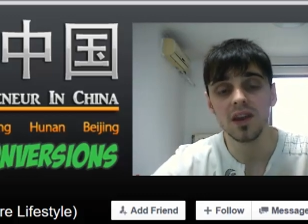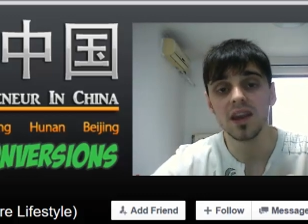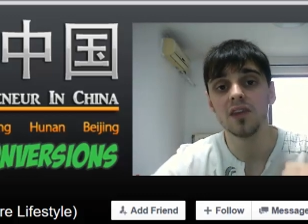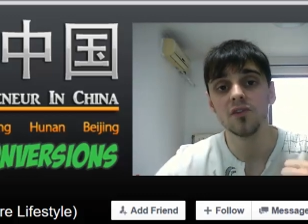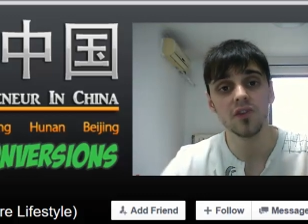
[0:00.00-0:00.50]

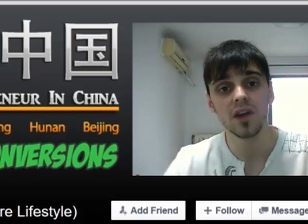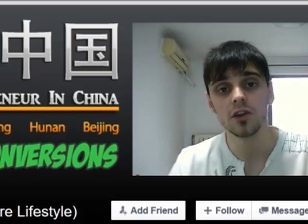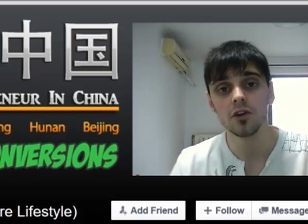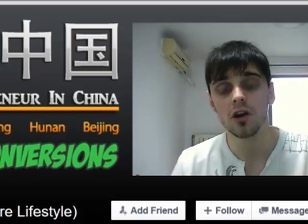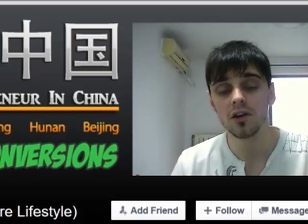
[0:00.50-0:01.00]
Again,
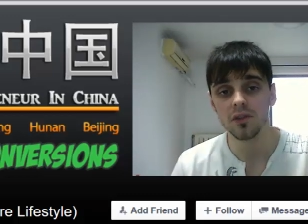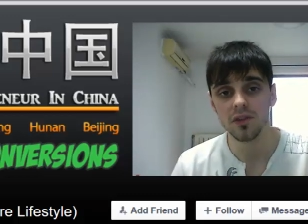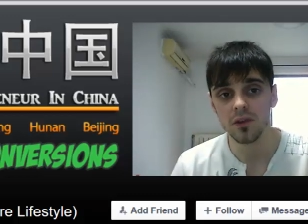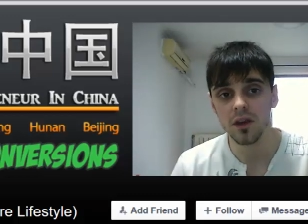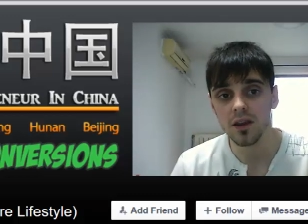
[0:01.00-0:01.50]
thank you guys for
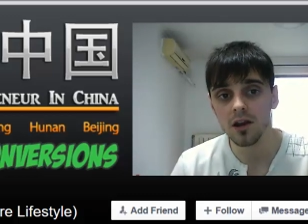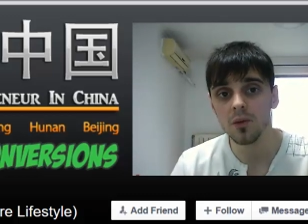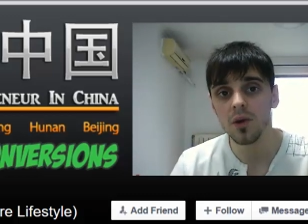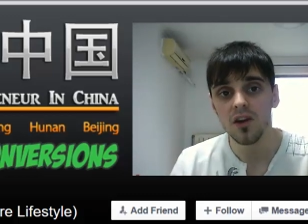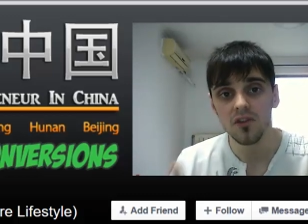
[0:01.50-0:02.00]
signing
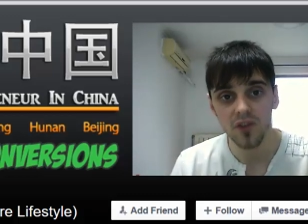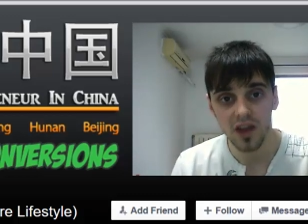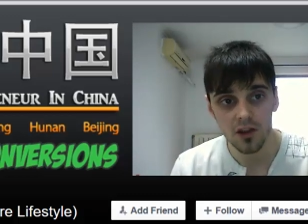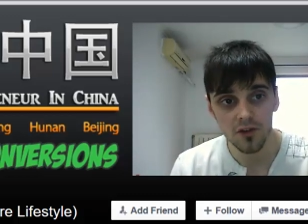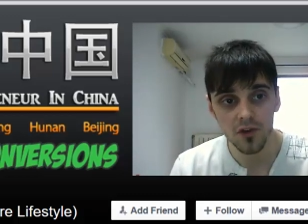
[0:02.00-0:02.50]
up.
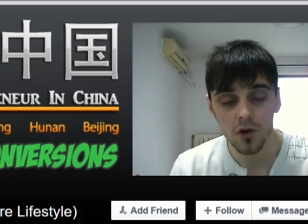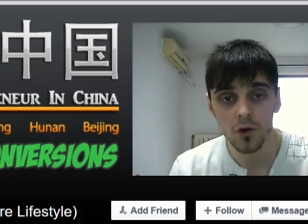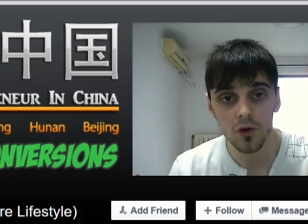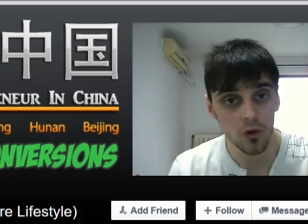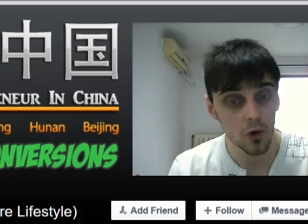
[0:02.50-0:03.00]
Thank you
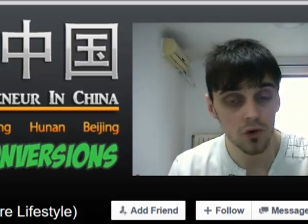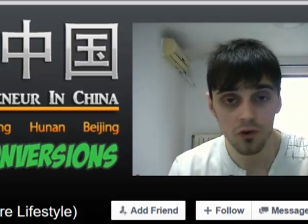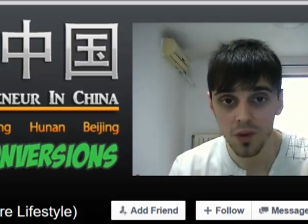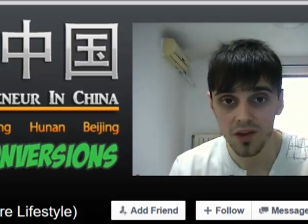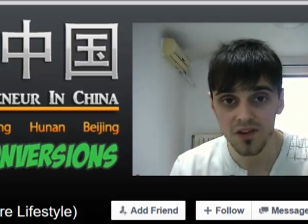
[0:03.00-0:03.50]
for all
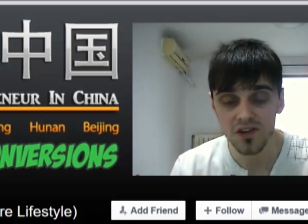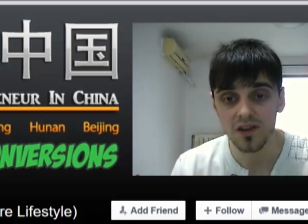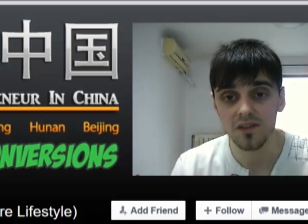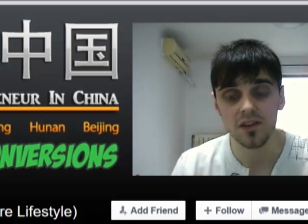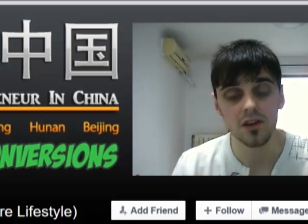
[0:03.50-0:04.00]
your
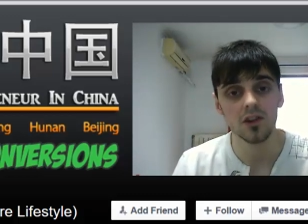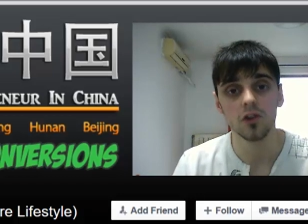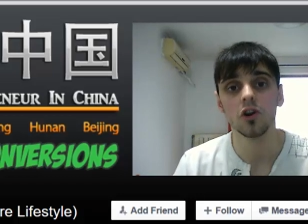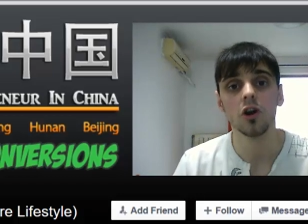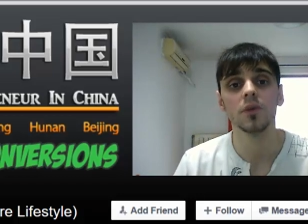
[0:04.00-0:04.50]
messages and
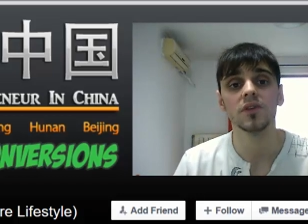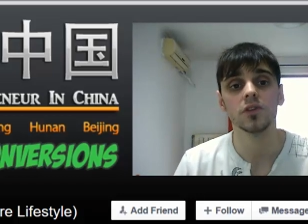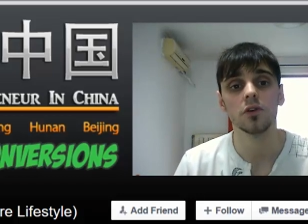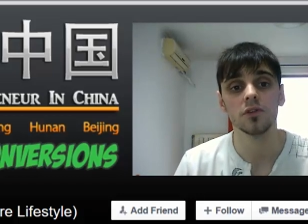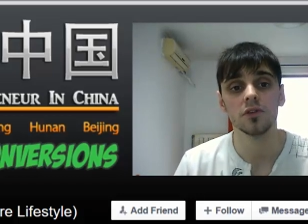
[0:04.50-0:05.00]
your comments
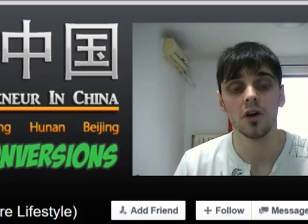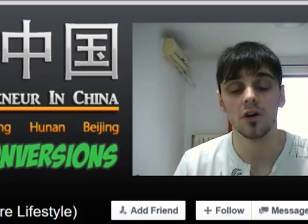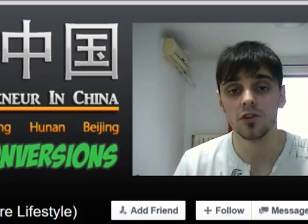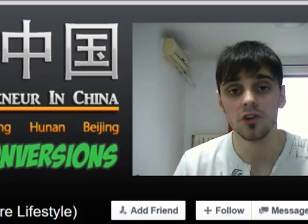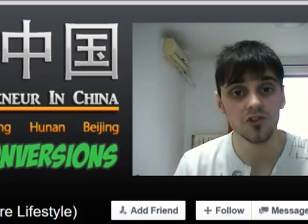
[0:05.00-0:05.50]
on
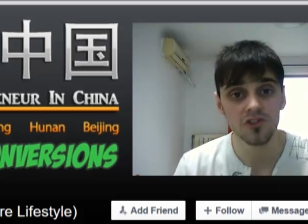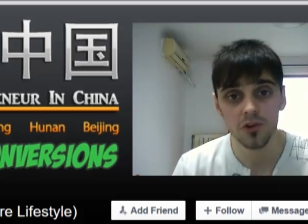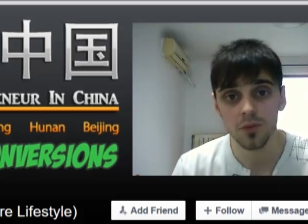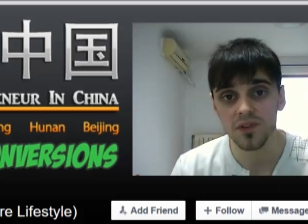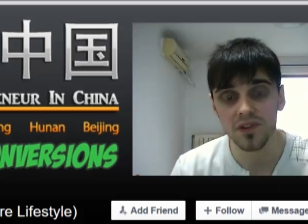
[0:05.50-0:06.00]

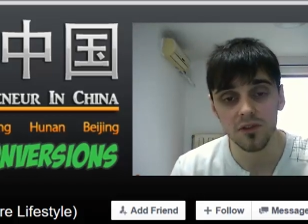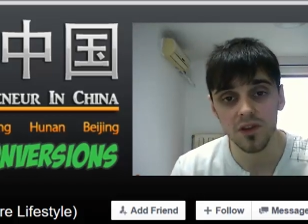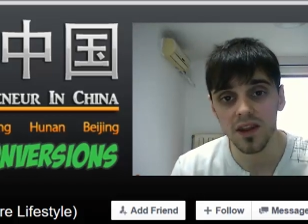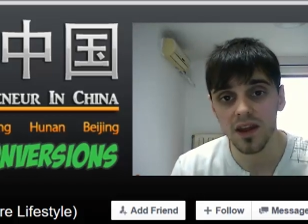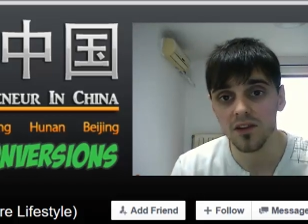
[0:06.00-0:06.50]
YouTube and stuff
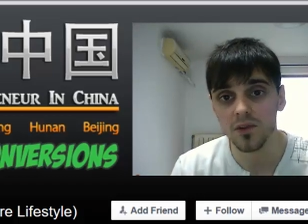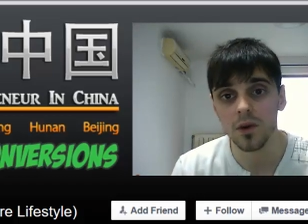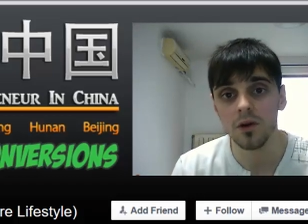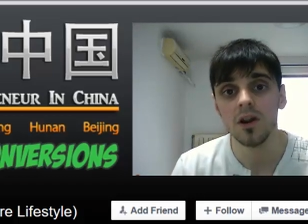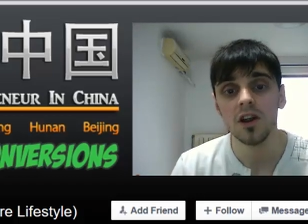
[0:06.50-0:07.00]
like that as
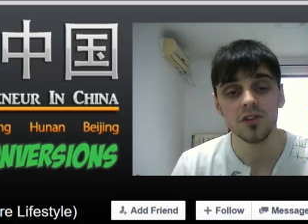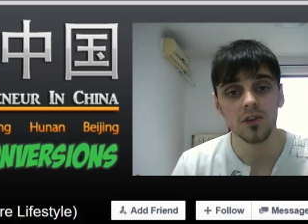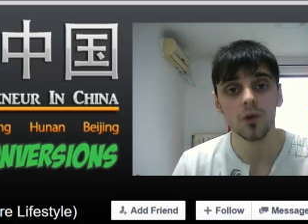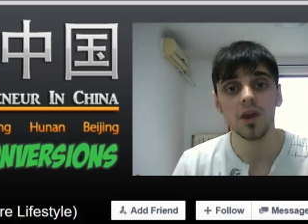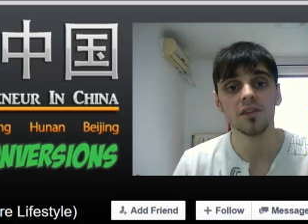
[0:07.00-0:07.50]
well.
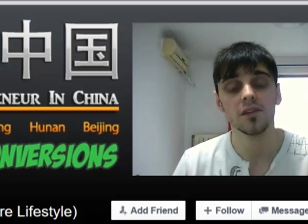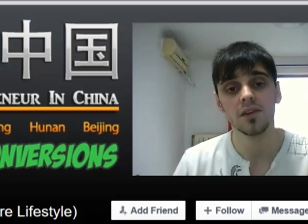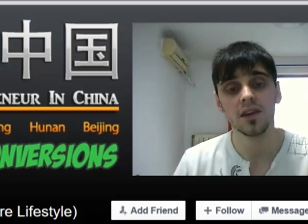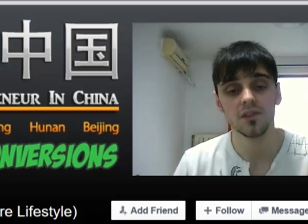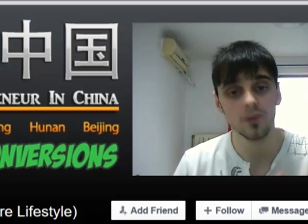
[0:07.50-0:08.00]
Don't
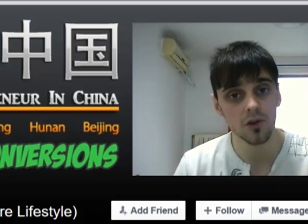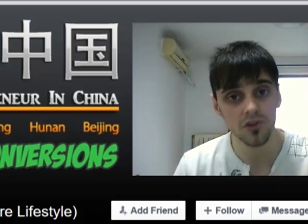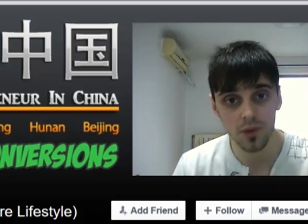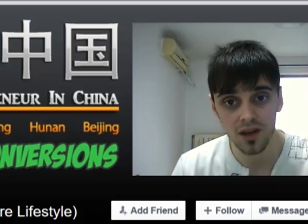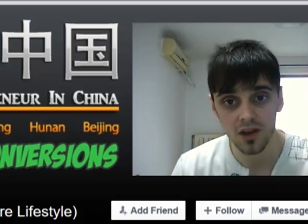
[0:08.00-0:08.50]
hesitate to
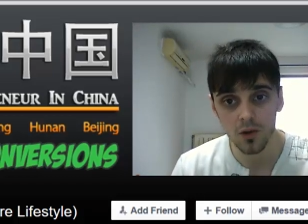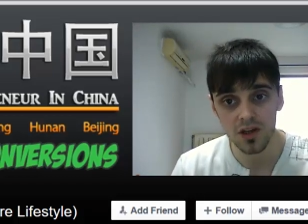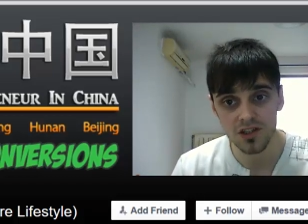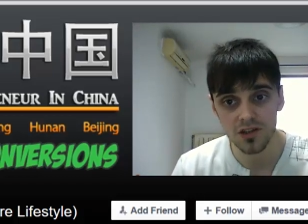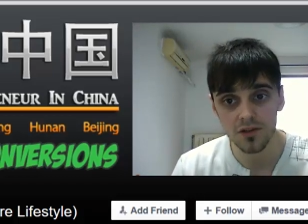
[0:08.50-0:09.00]
ask me any
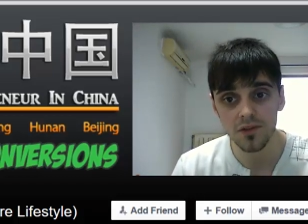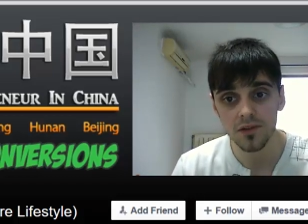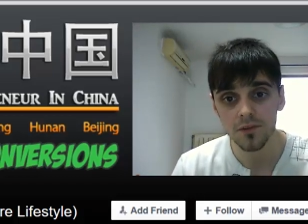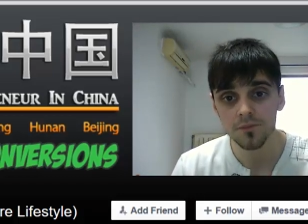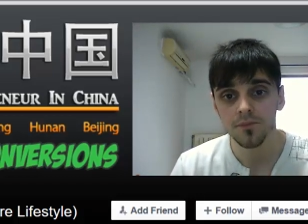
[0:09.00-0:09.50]

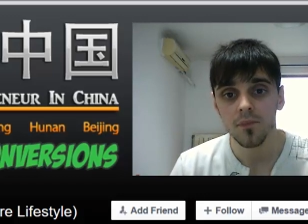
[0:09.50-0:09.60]
questions.